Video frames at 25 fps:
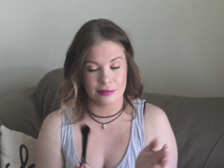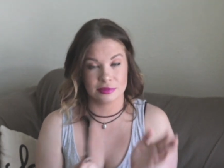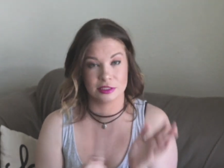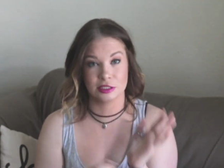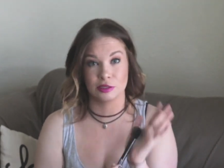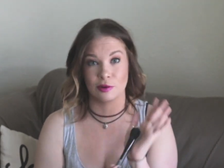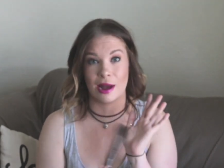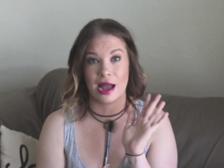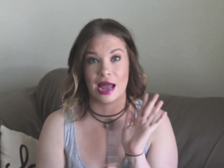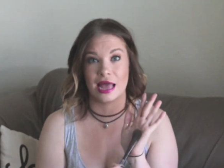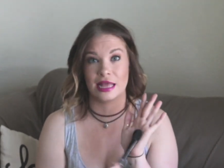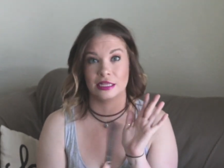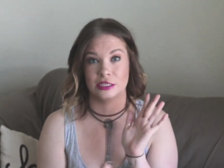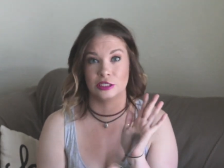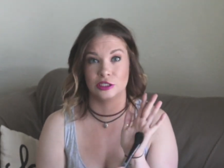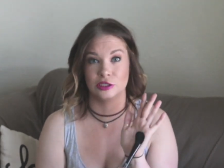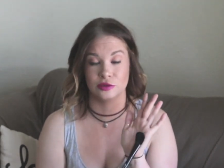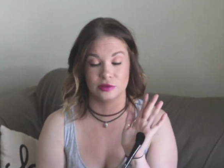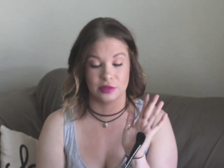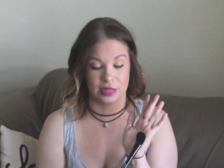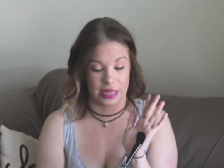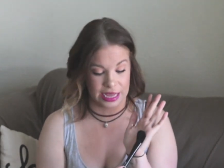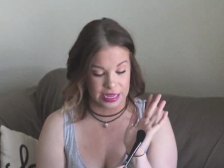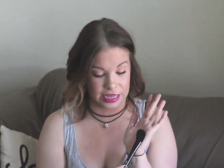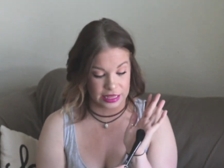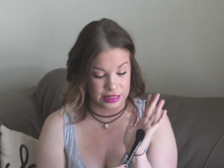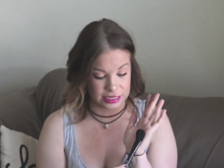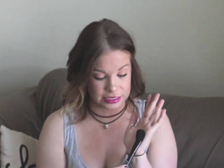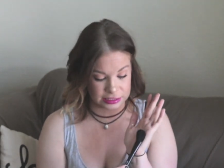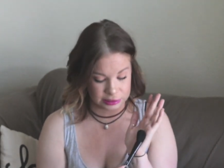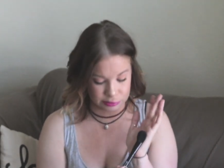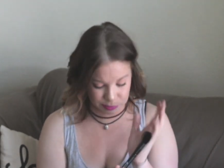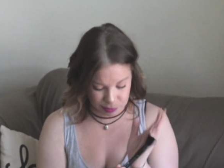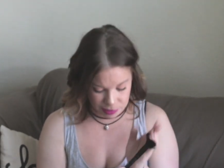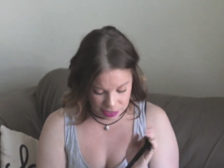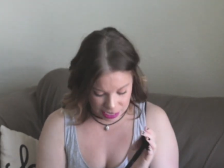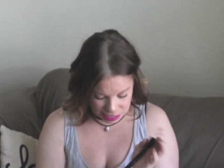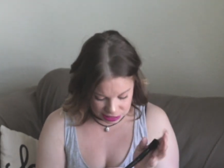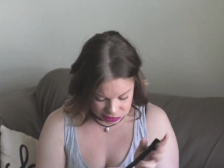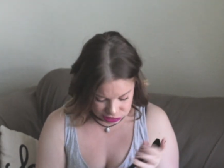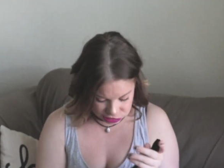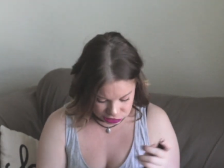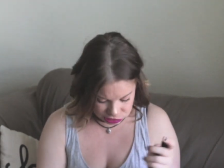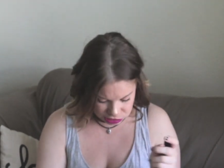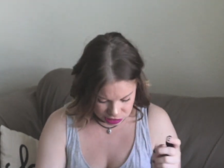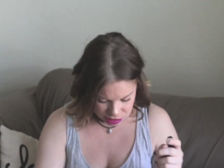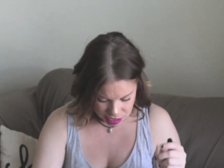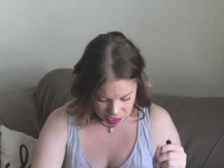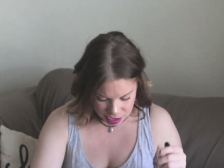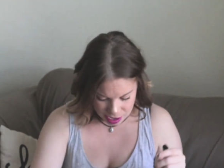So I do like this
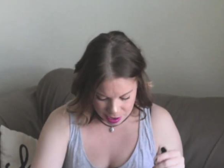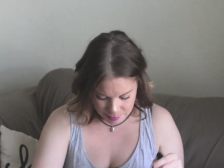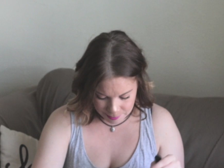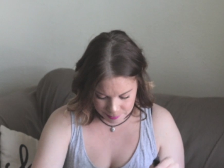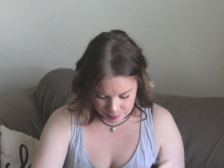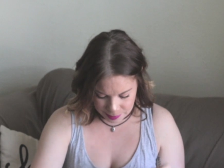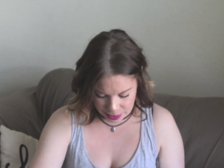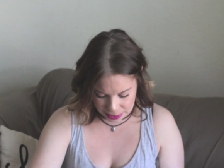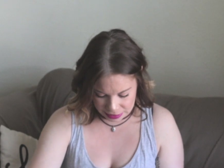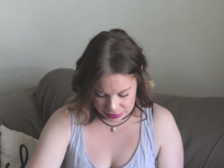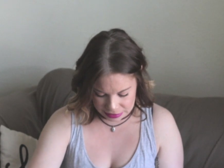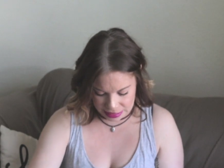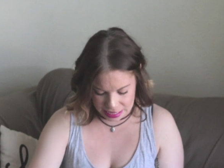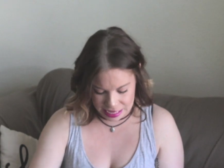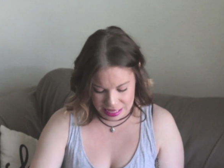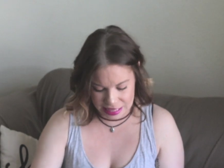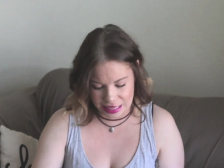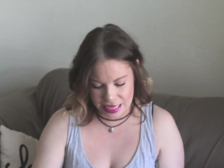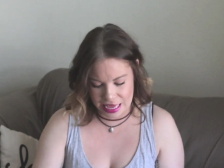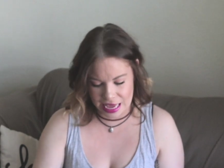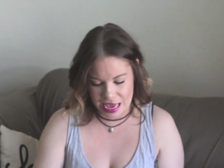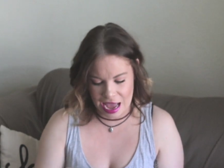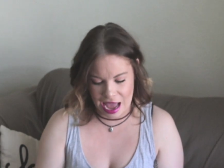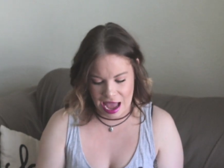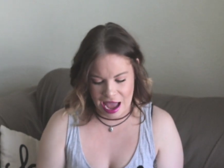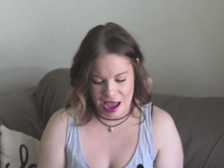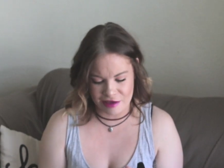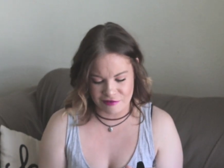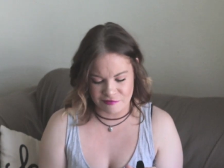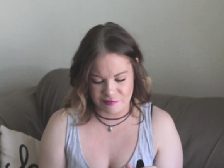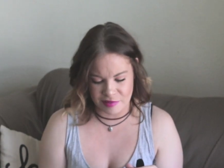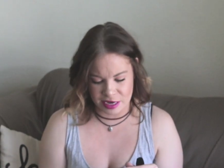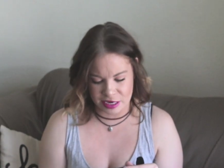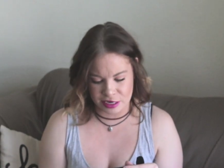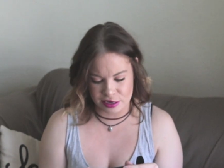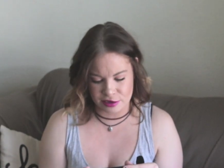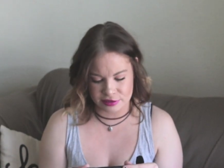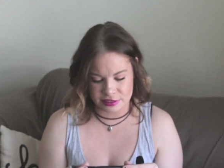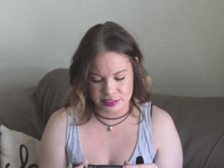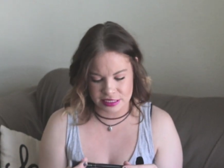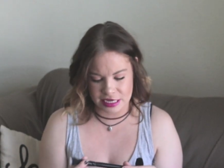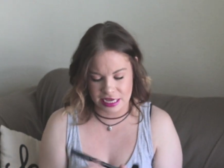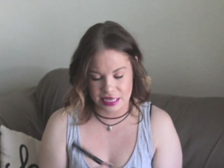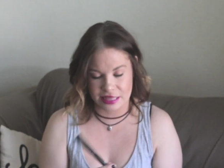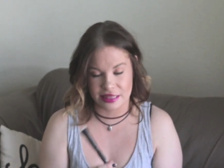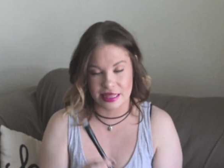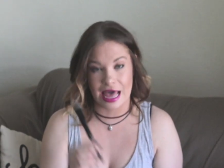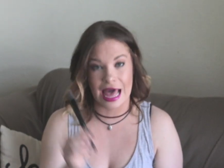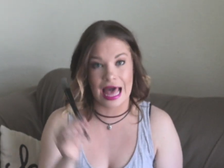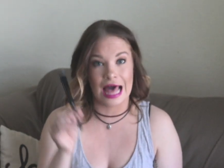brush, but lately I've been
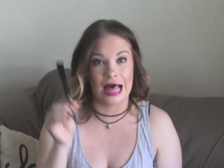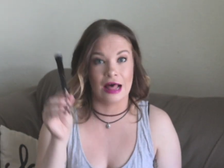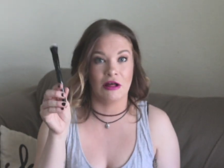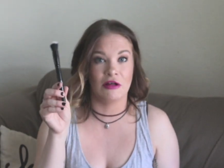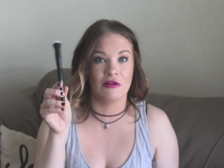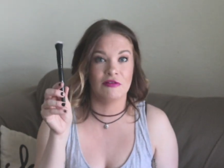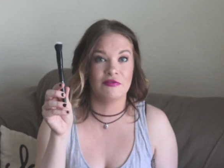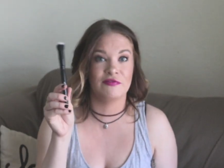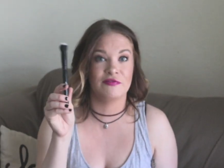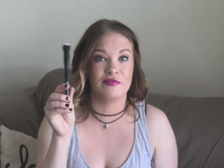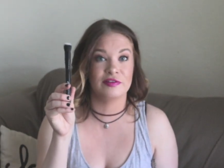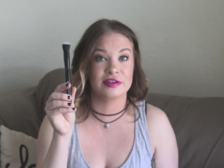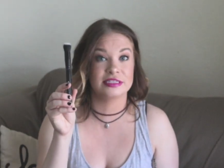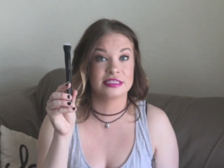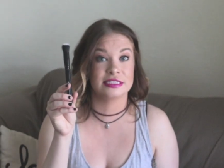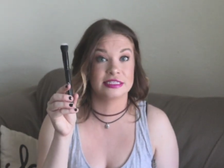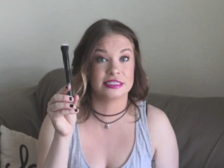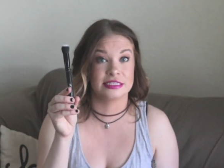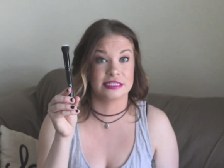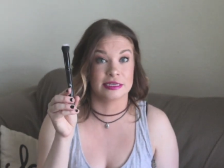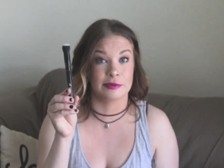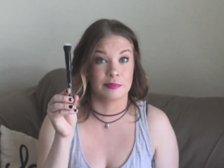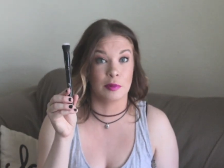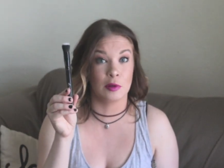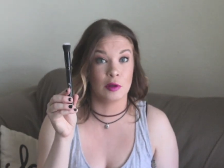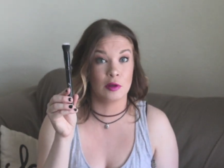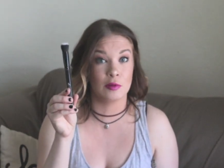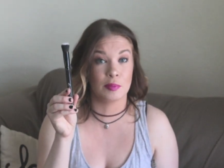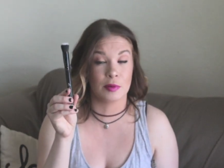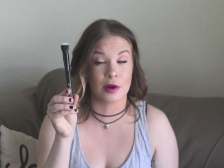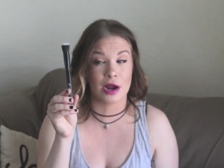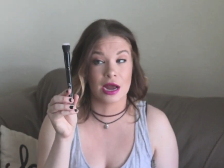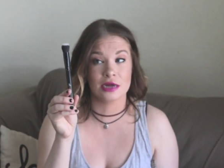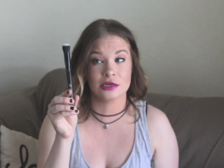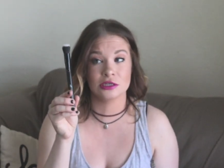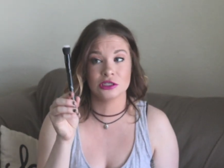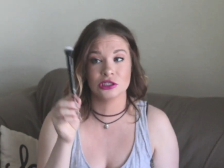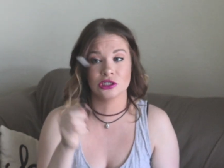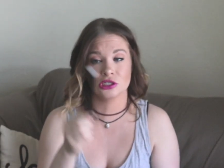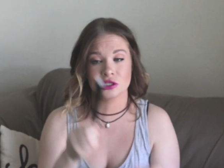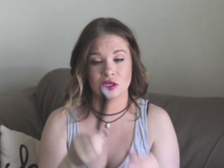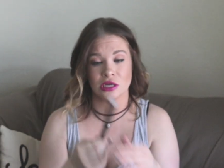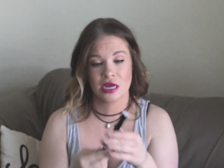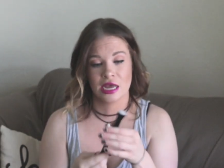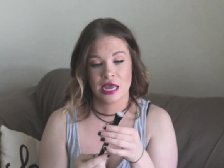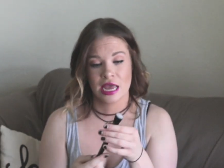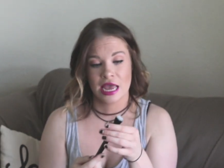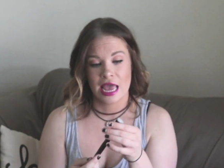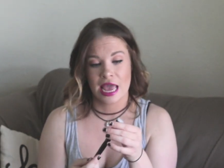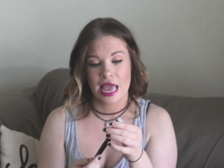using the e.l.f. stipple brush,
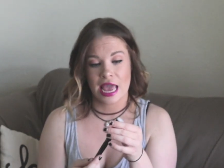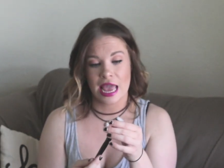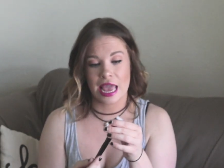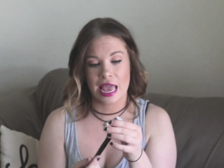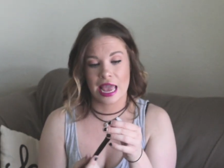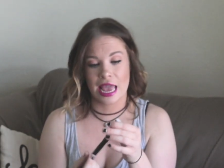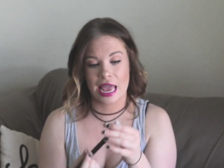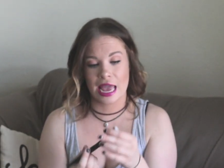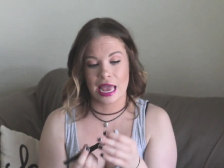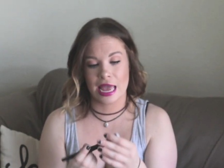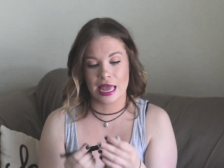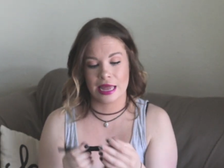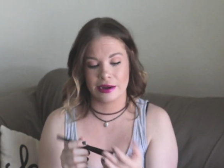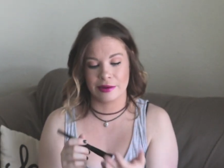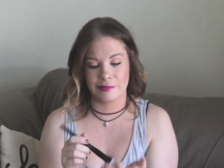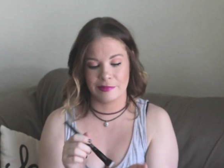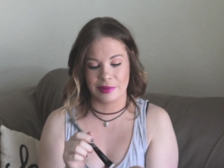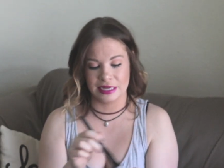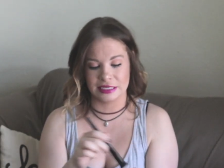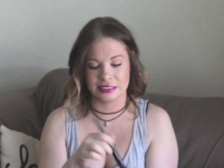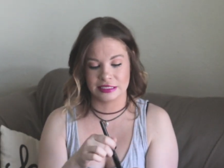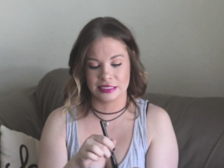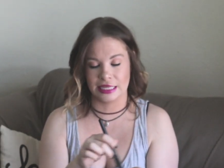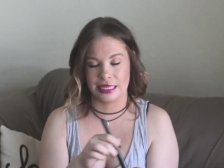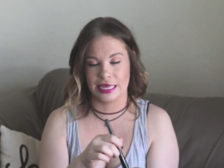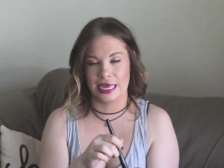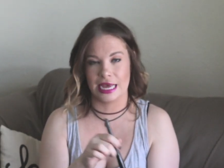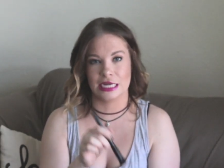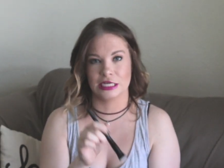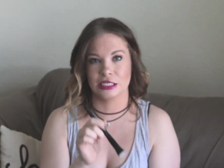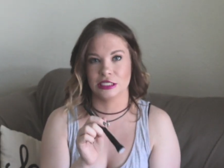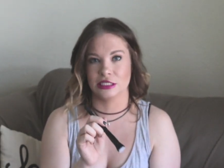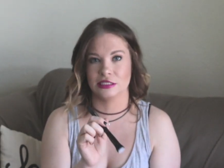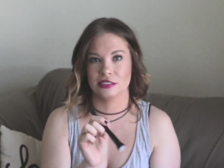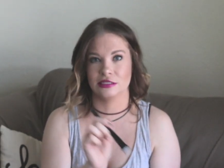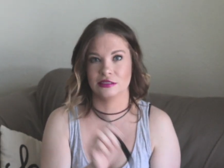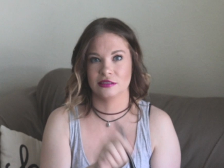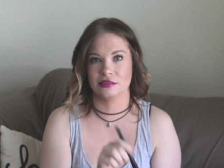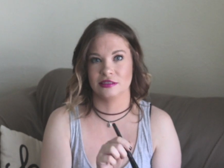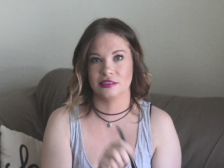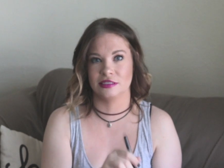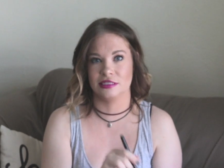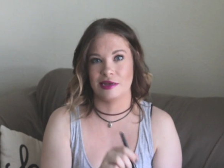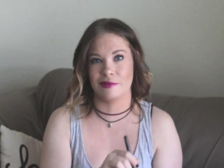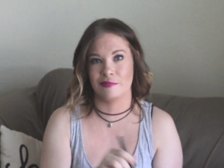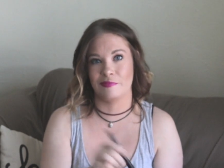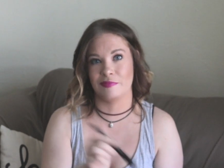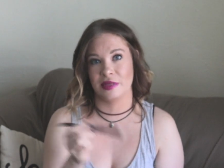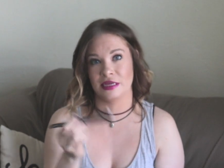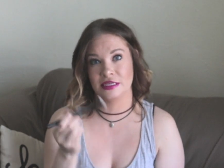and basically I just
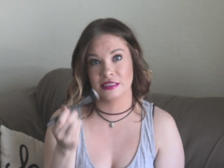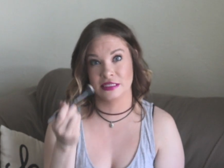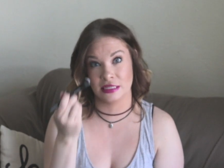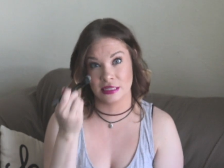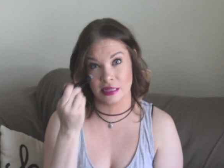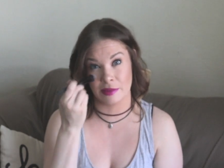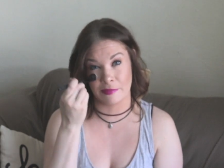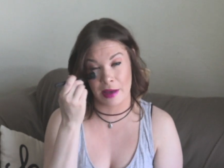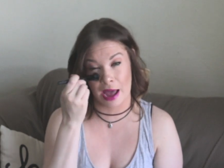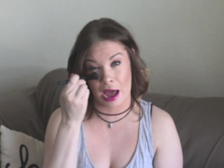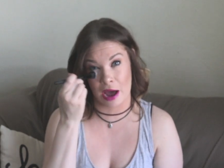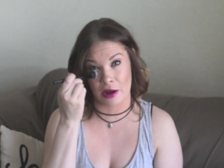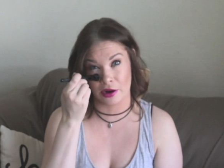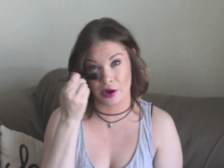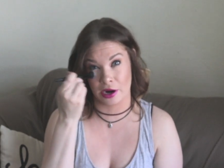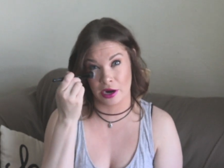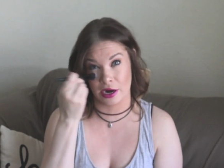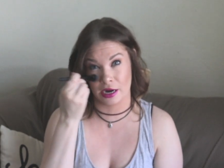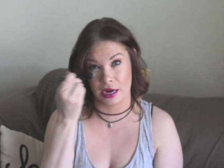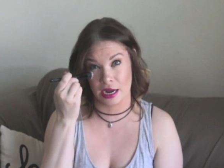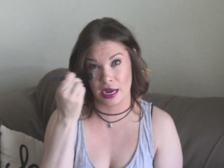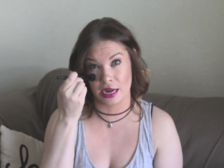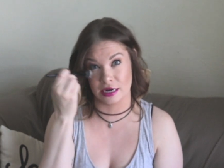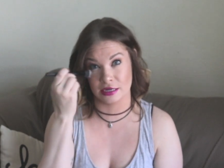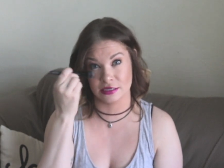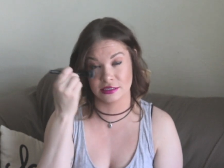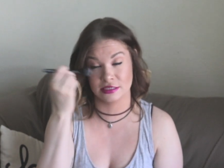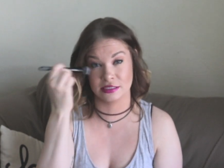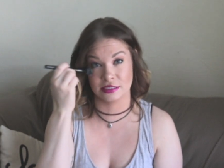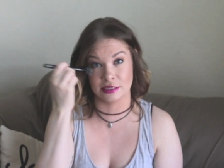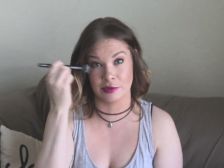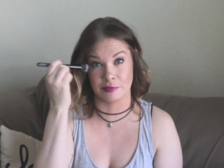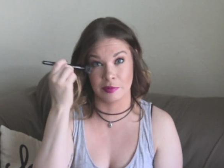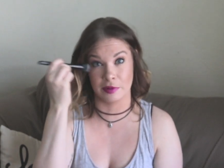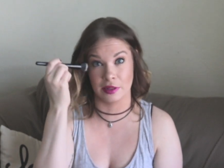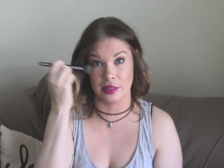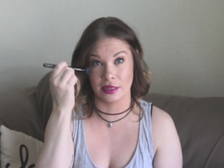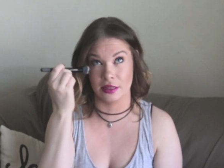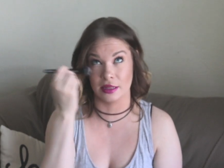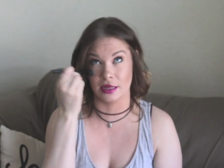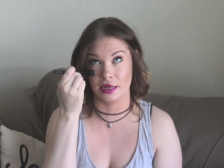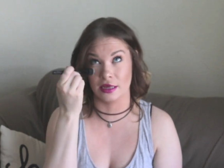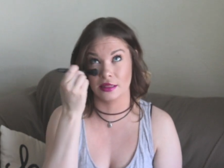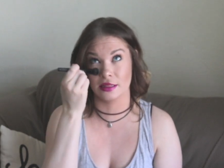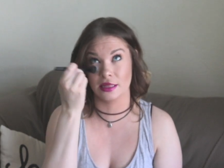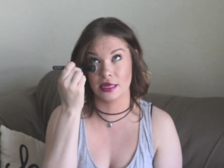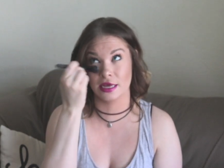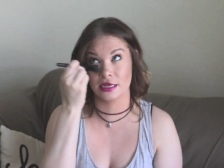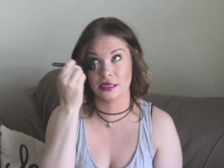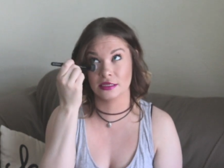dip this in the powder and kind of stipple it
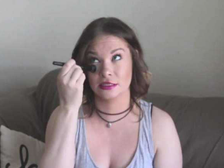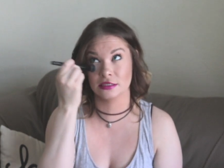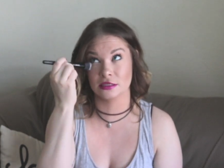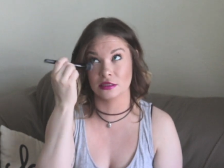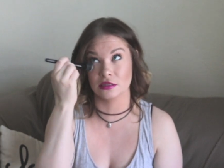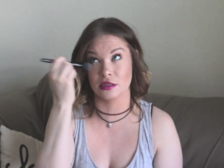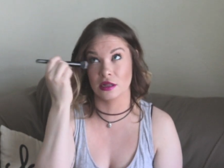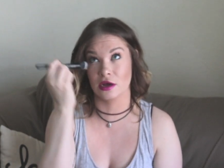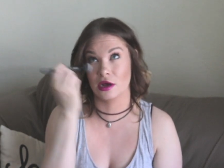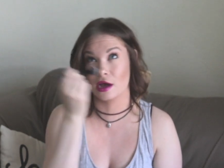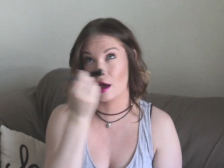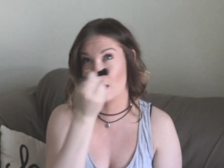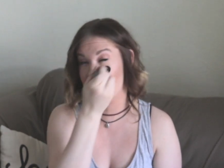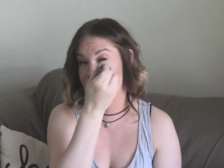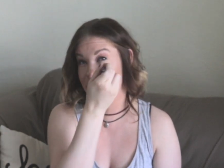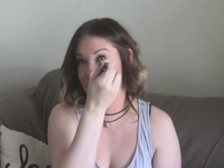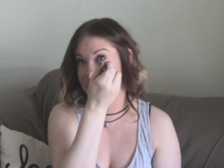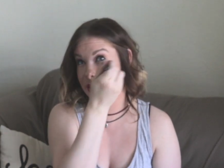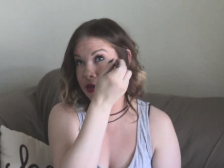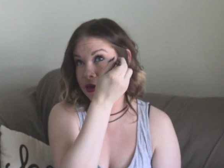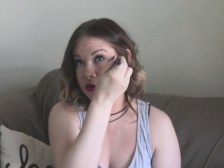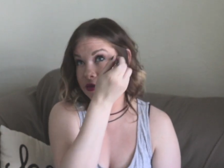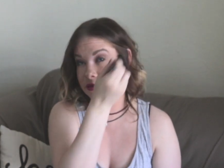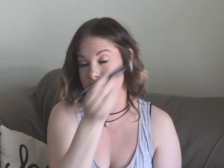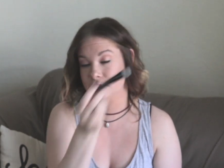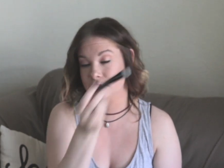like this, look up and